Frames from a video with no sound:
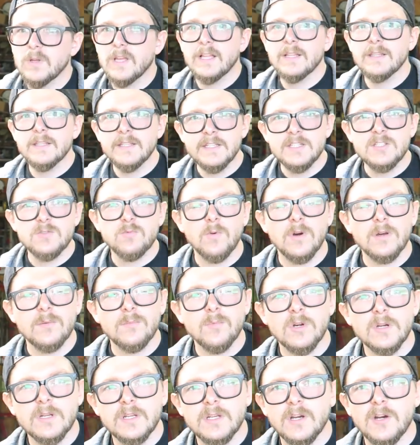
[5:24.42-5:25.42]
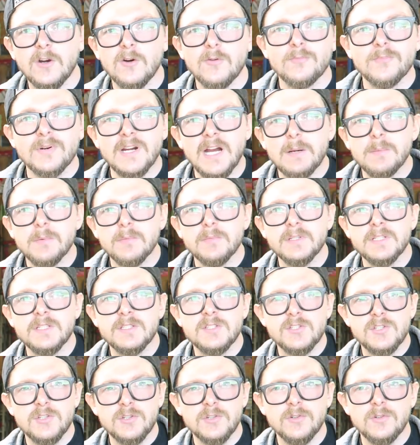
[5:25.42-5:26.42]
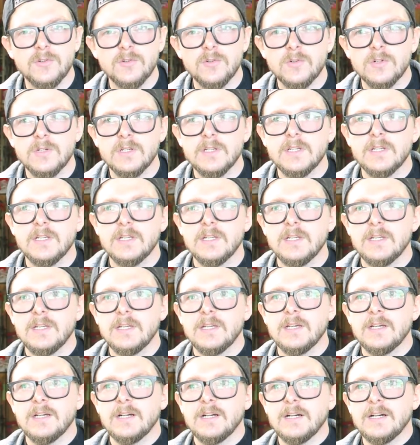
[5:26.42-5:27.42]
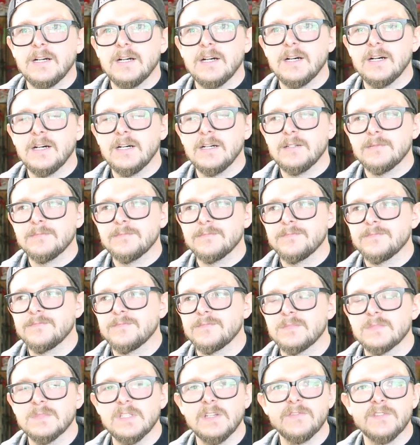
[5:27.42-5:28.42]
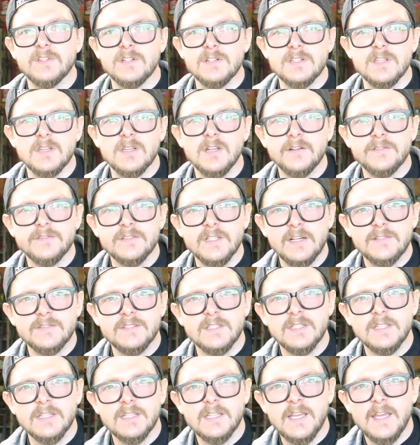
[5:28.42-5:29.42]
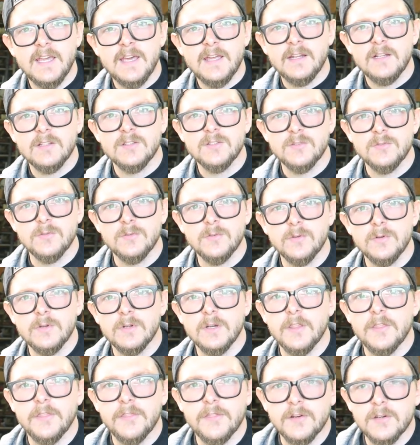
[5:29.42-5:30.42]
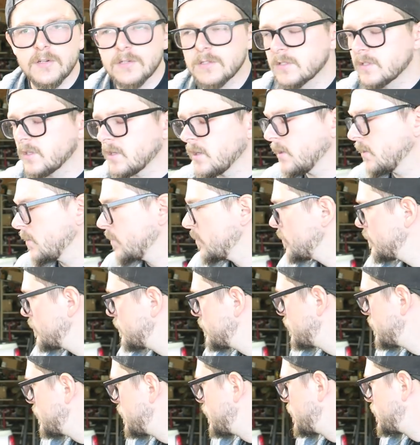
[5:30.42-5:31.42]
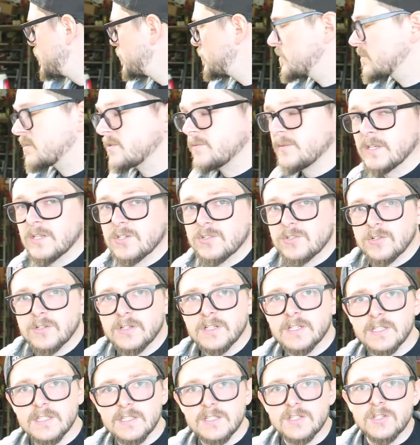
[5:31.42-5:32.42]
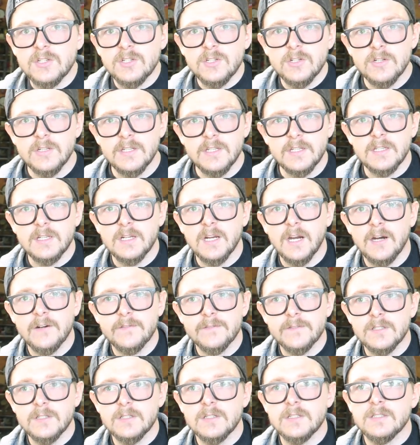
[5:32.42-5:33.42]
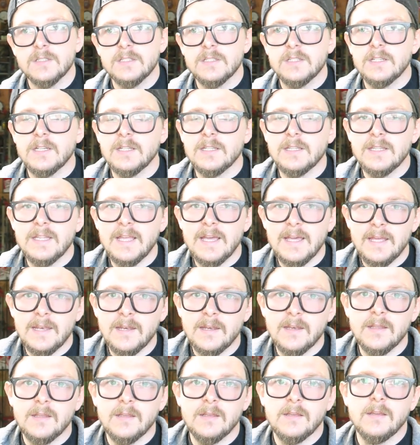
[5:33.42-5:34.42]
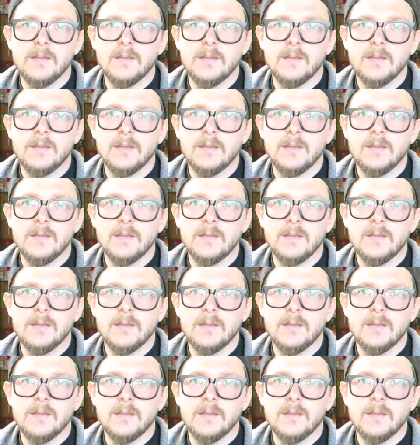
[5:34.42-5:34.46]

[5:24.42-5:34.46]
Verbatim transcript: at least one more coat, probably two. Um, if there's enough left in the can, I'll do a third coat just to make sure it is good and covered. And then,